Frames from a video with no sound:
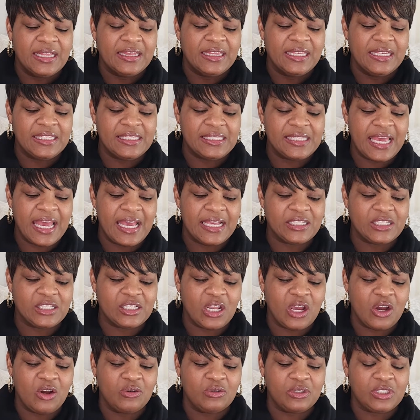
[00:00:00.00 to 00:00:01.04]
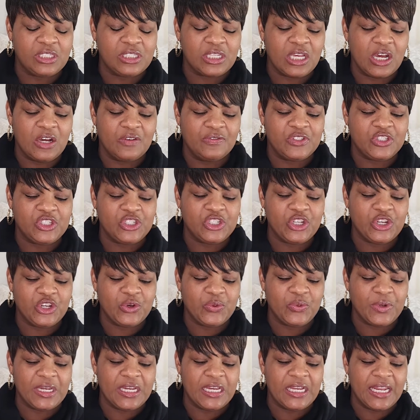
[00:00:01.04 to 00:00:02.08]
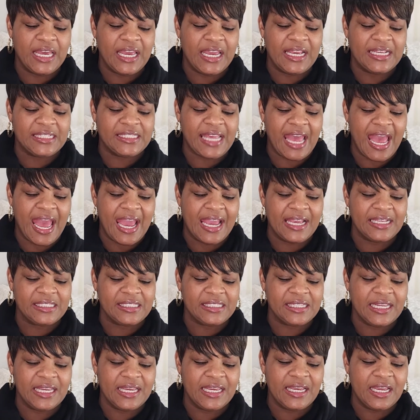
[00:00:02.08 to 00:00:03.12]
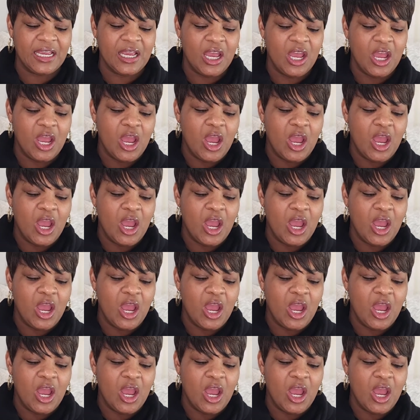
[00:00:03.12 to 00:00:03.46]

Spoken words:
This has notes of sugary glaze icing,